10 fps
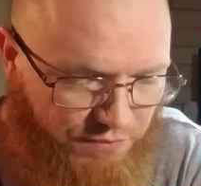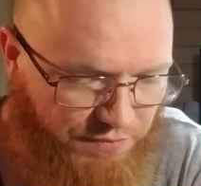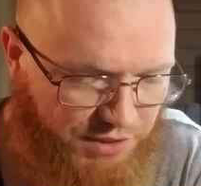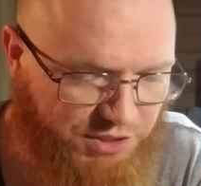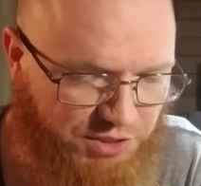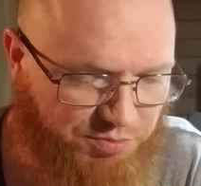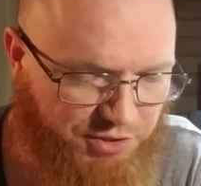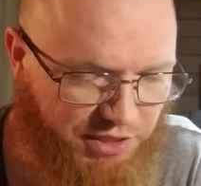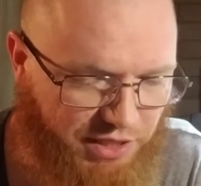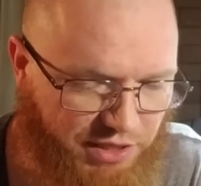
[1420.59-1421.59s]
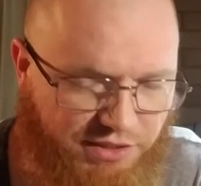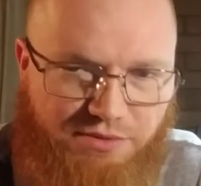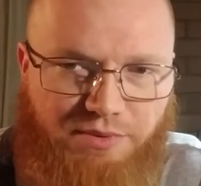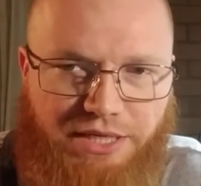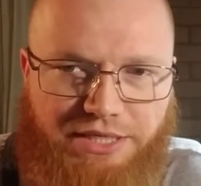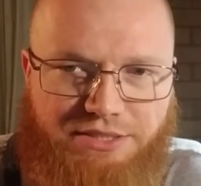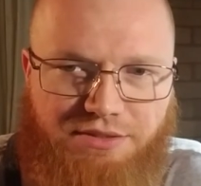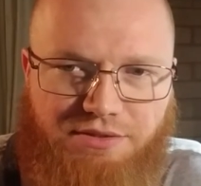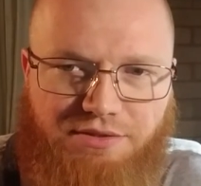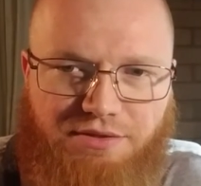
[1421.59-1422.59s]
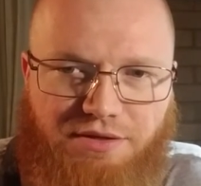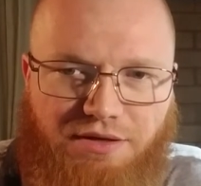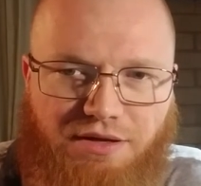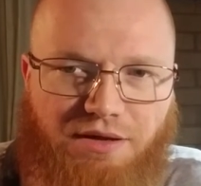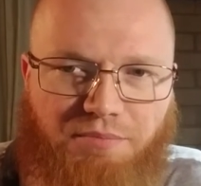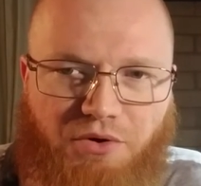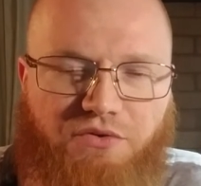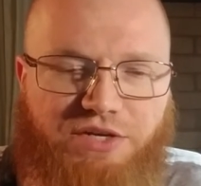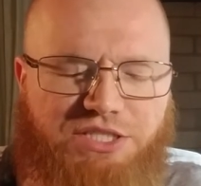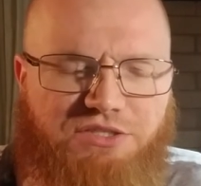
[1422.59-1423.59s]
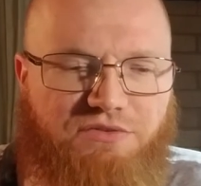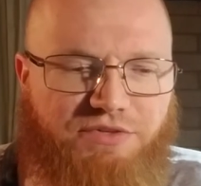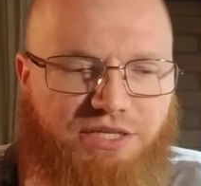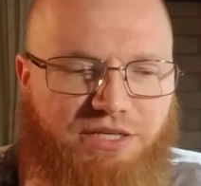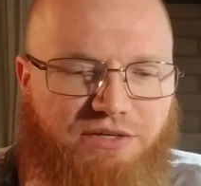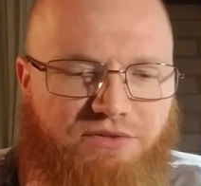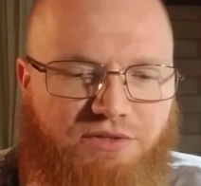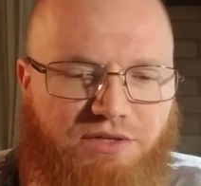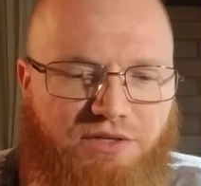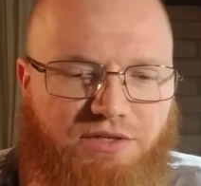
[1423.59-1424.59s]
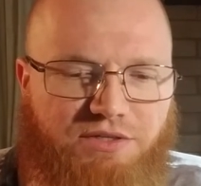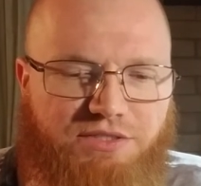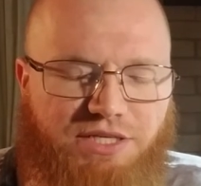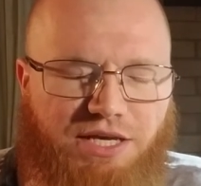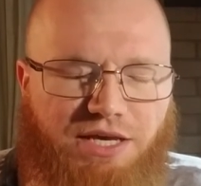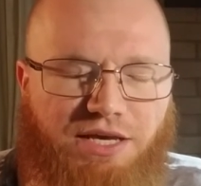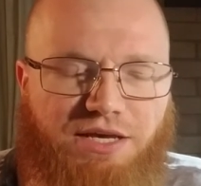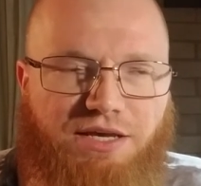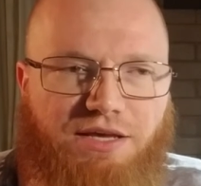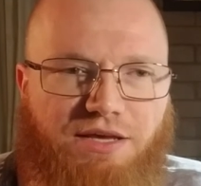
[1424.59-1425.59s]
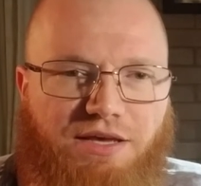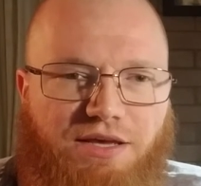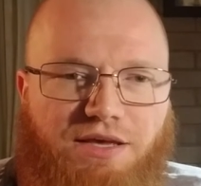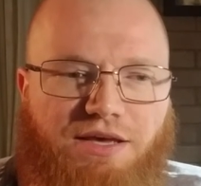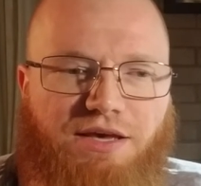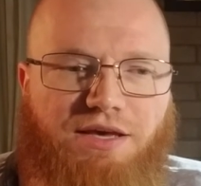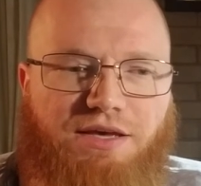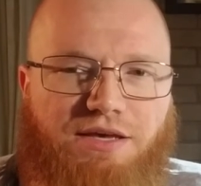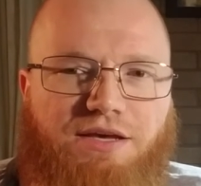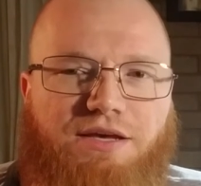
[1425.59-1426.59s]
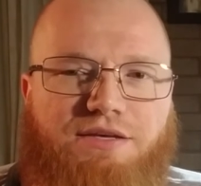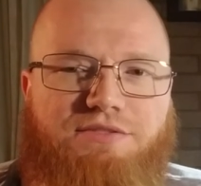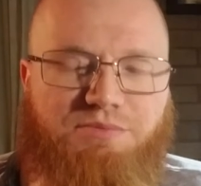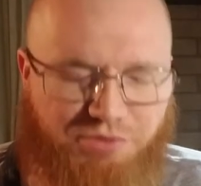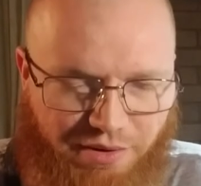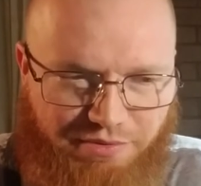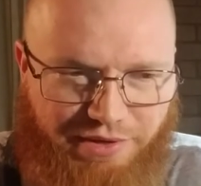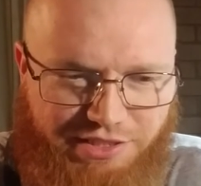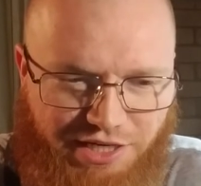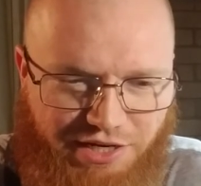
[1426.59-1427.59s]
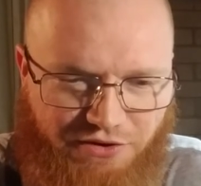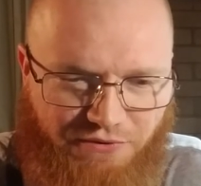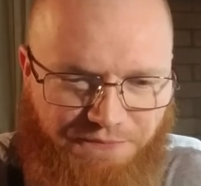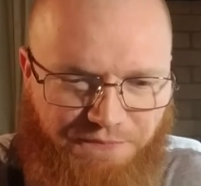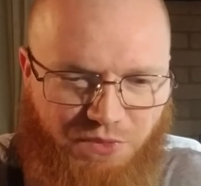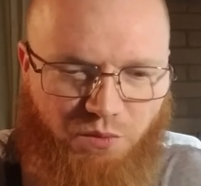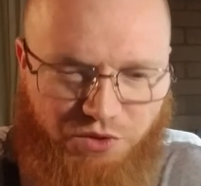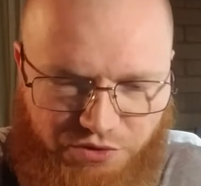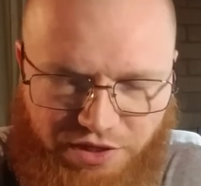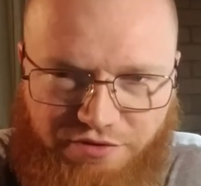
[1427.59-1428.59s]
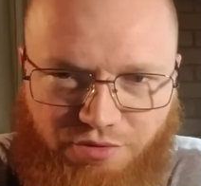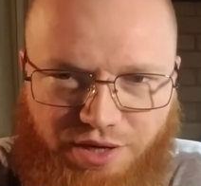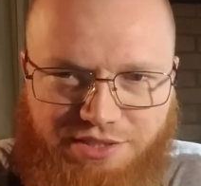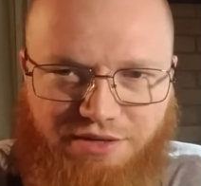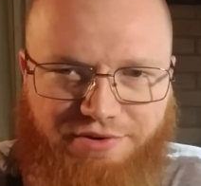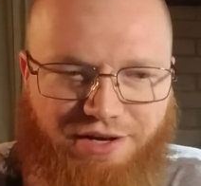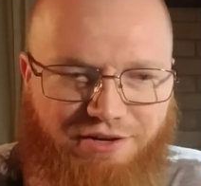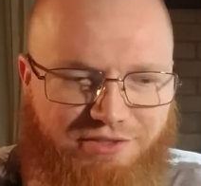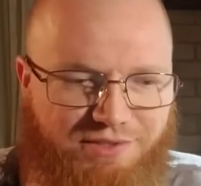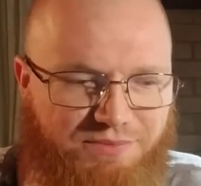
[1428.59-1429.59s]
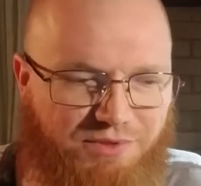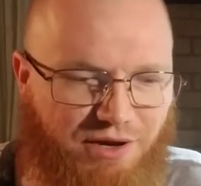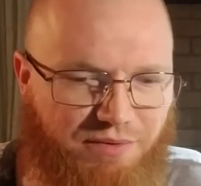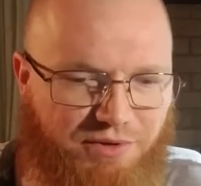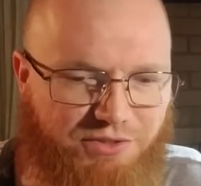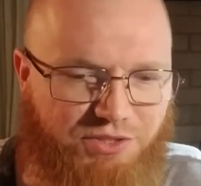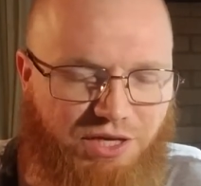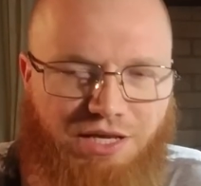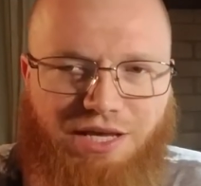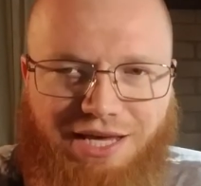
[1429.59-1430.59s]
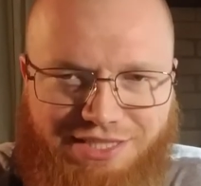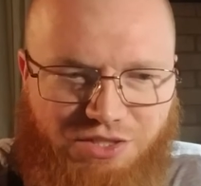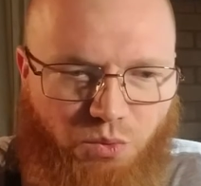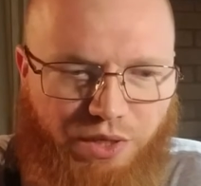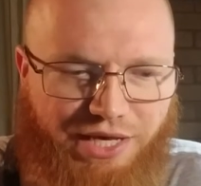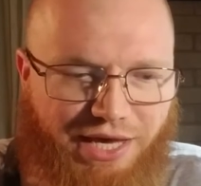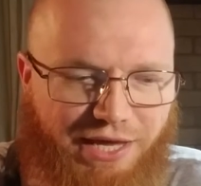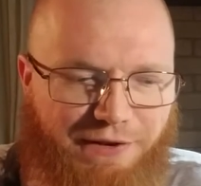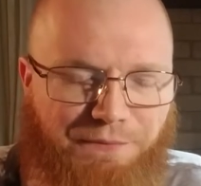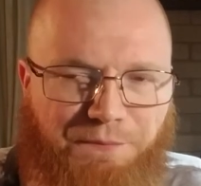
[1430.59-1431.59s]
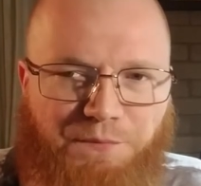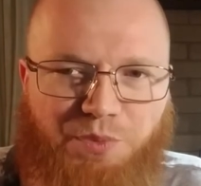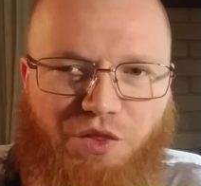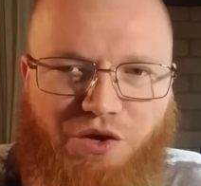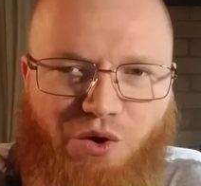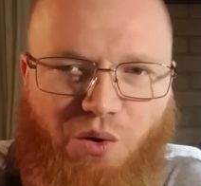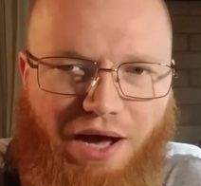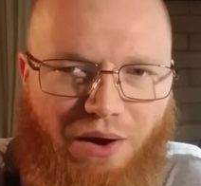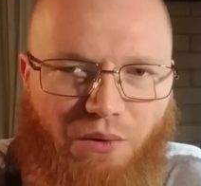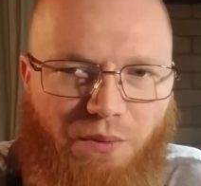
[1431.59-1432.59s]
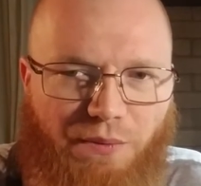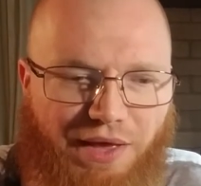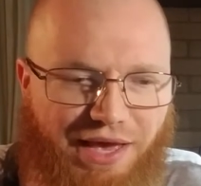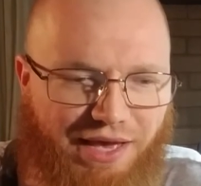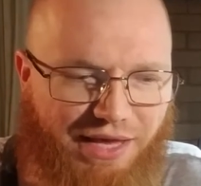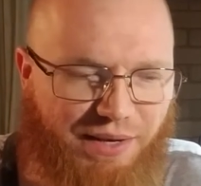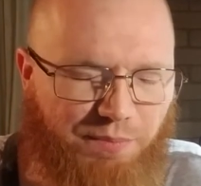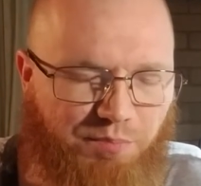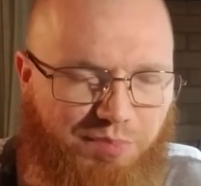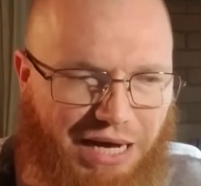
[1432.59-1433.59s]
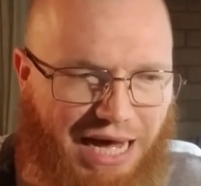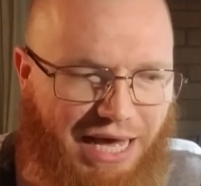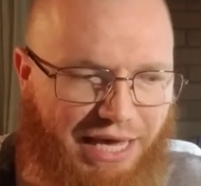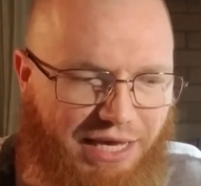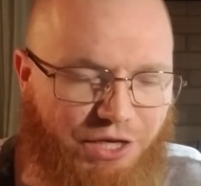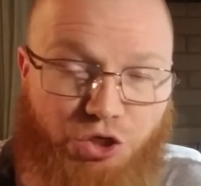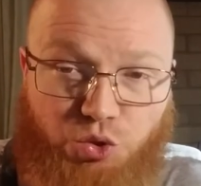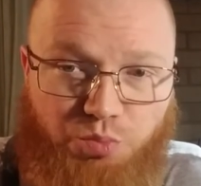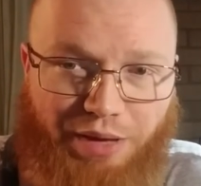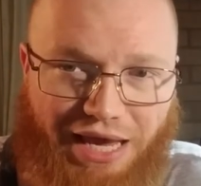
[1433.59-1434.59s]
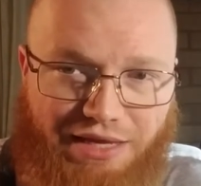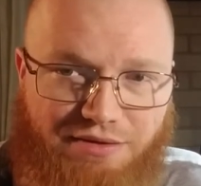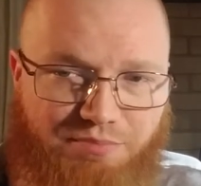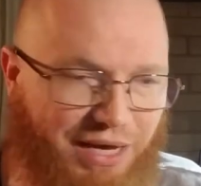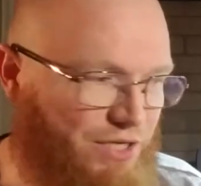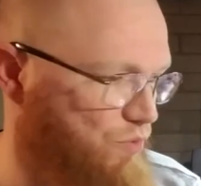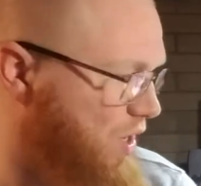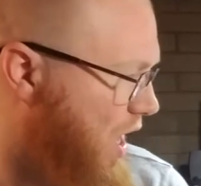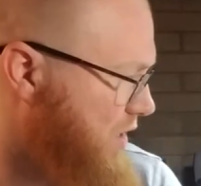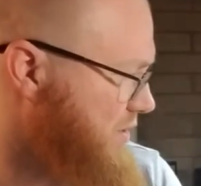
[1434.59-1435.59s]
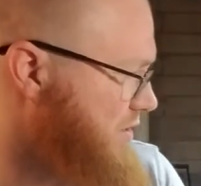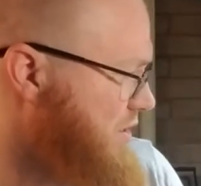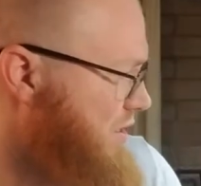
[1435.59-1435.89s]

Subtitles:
let's just pretend this was a motivational video to say, subscribe to my channel. We're doing giveaways every 100 subscribers. It's the weekend. Go out and buy a new paint, buy a new color.